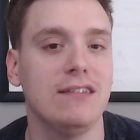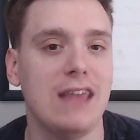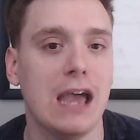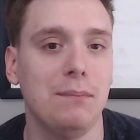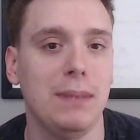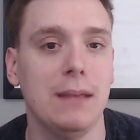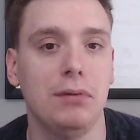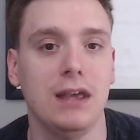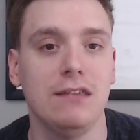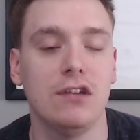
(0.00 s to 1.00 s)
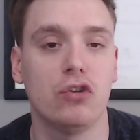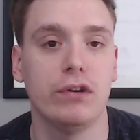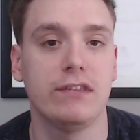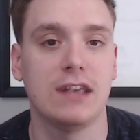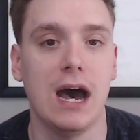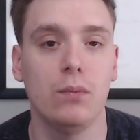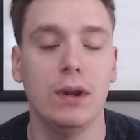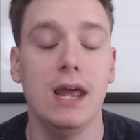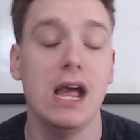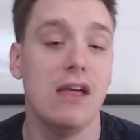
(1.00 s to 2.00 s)
tag being placed on Chris
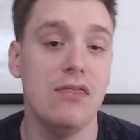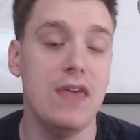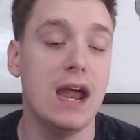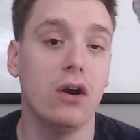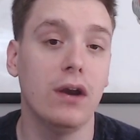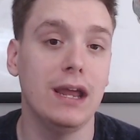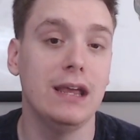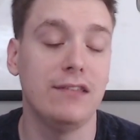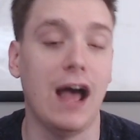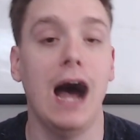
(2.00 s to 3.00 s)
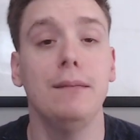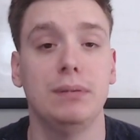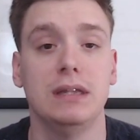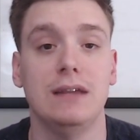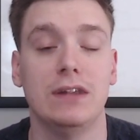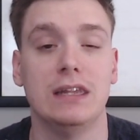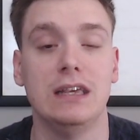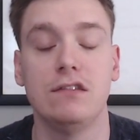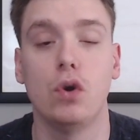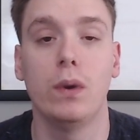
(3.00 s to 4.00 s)
Godwin, there is, I believe at
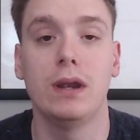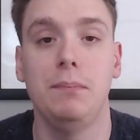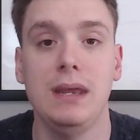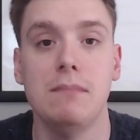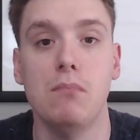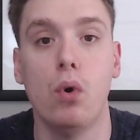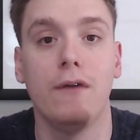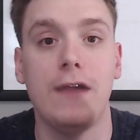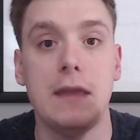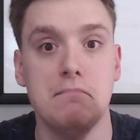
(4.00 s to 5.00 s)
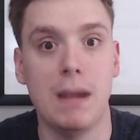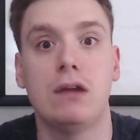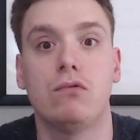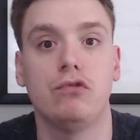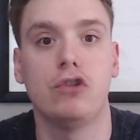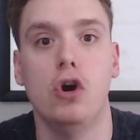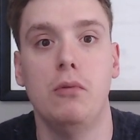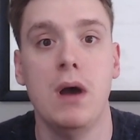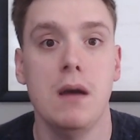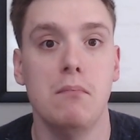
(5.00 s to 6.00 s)
least, going to be more of a
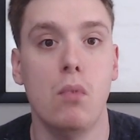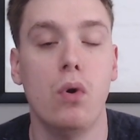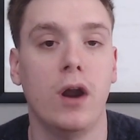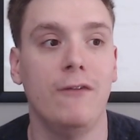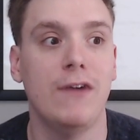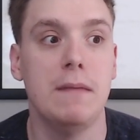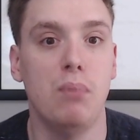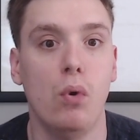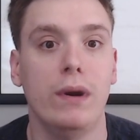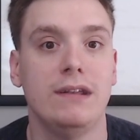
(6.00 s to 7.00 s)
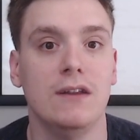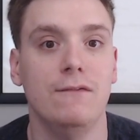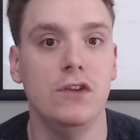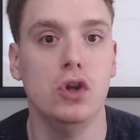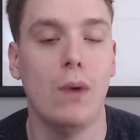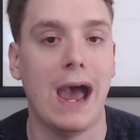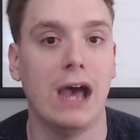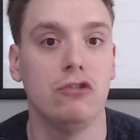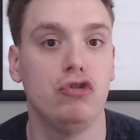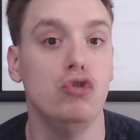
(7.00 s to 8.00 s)
microscope, more of a pointed view
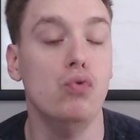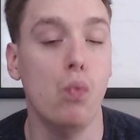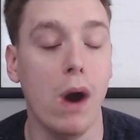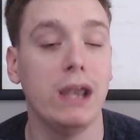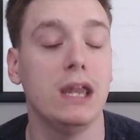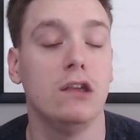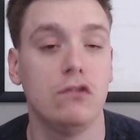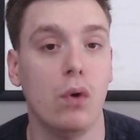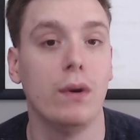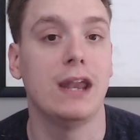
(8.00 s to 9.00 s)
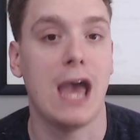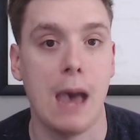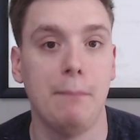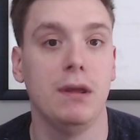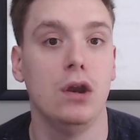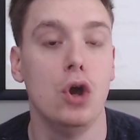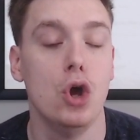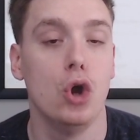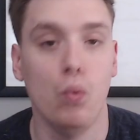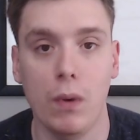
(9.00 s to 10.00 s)
as to what is going to happen
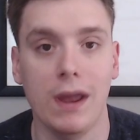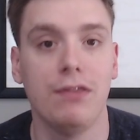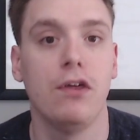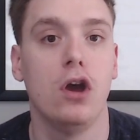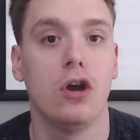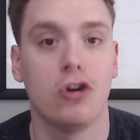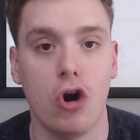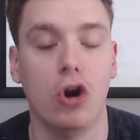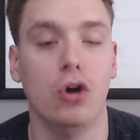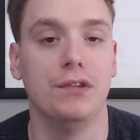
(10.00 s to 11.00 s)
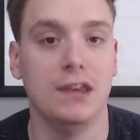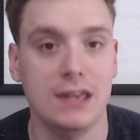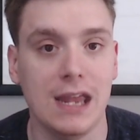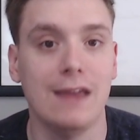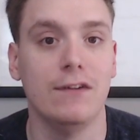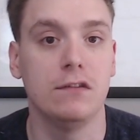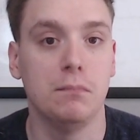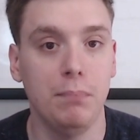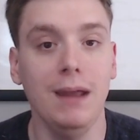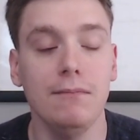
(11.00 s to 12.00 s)
with Carlton Davis.
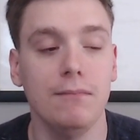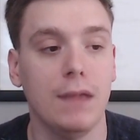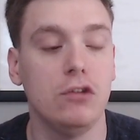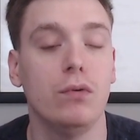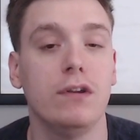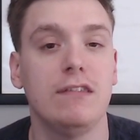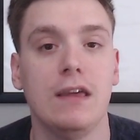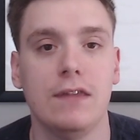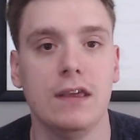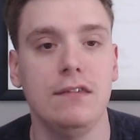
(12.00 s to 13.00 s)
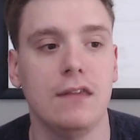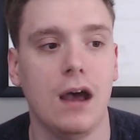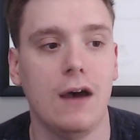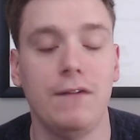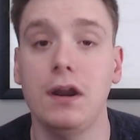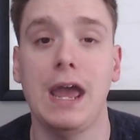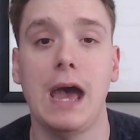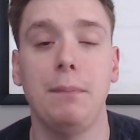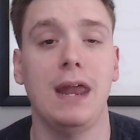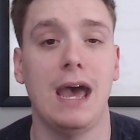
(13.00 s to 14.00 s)
But I do want to say this, uh, very
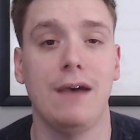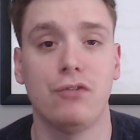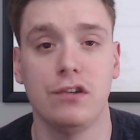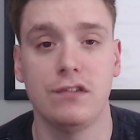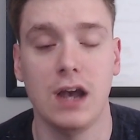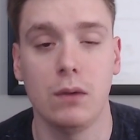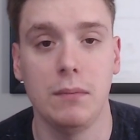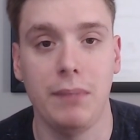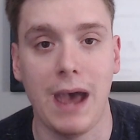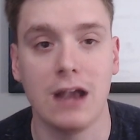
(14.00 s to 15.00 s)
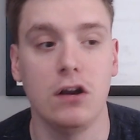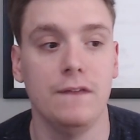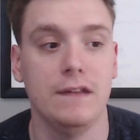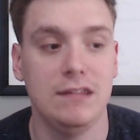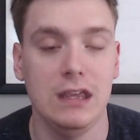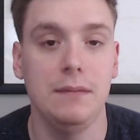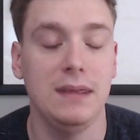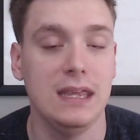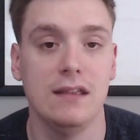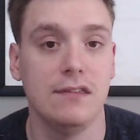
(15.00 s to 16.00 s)
happy to have Chris Godwin back on the team.
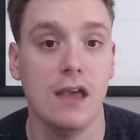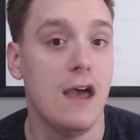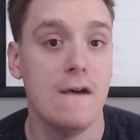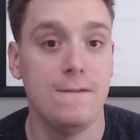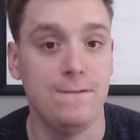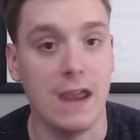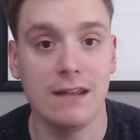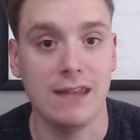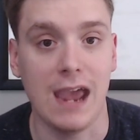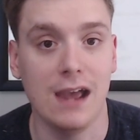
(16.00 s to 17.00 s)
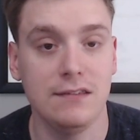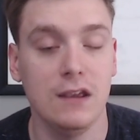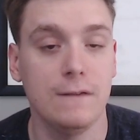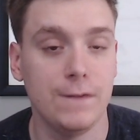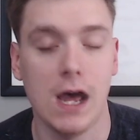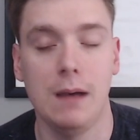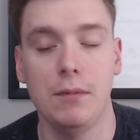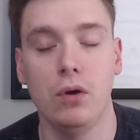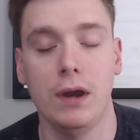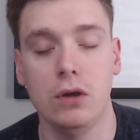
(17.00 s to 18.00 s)
He is fantastic,
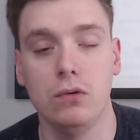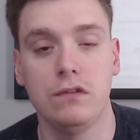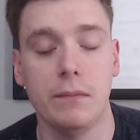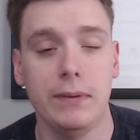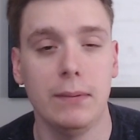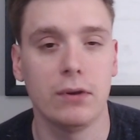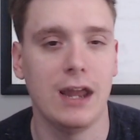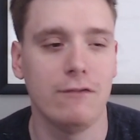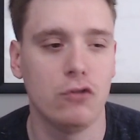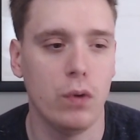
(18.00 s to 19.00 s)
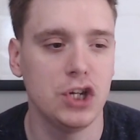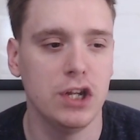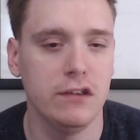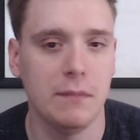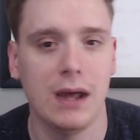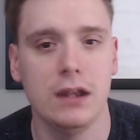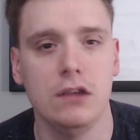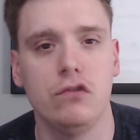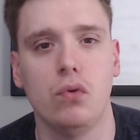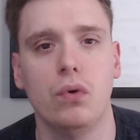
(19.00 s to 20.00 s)
phenomenal. I know some people are going to have questions about
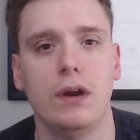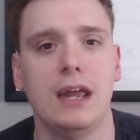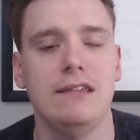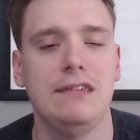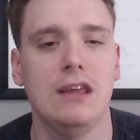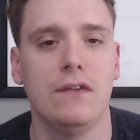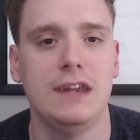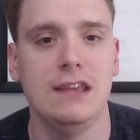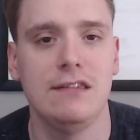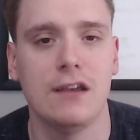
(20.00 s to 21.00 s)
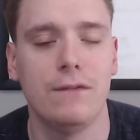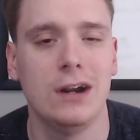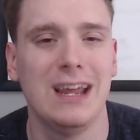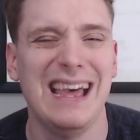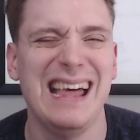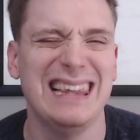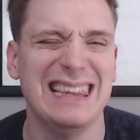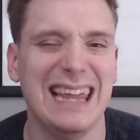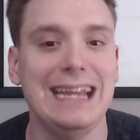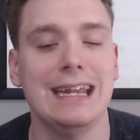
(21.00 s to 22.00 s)
his torn A C L that he suffered
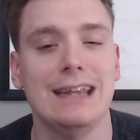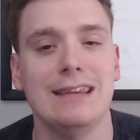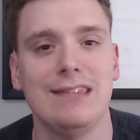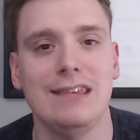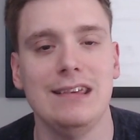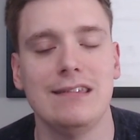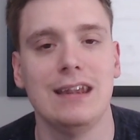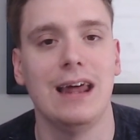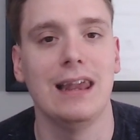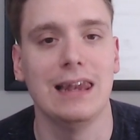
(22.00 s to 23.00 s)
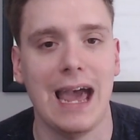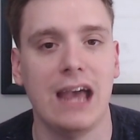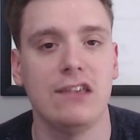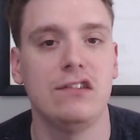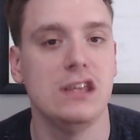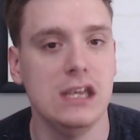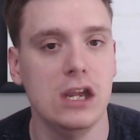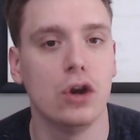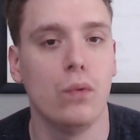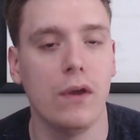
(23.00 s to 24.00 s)
late in the season last
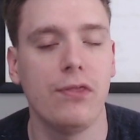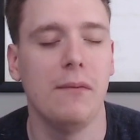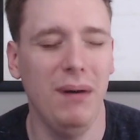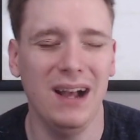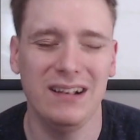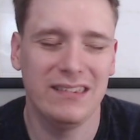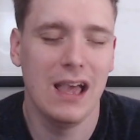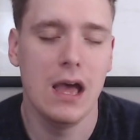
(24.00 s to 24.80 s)
year with the Bucks.